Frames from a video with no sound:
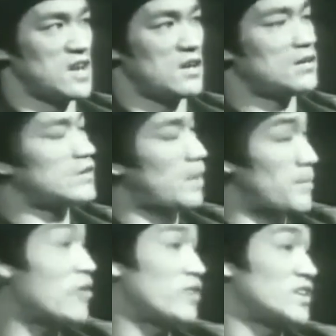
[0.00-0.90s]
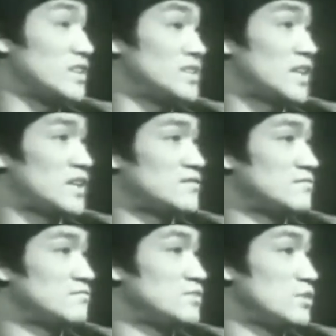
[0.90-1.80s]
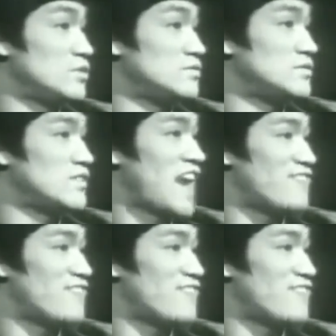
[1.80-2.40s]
American as I, have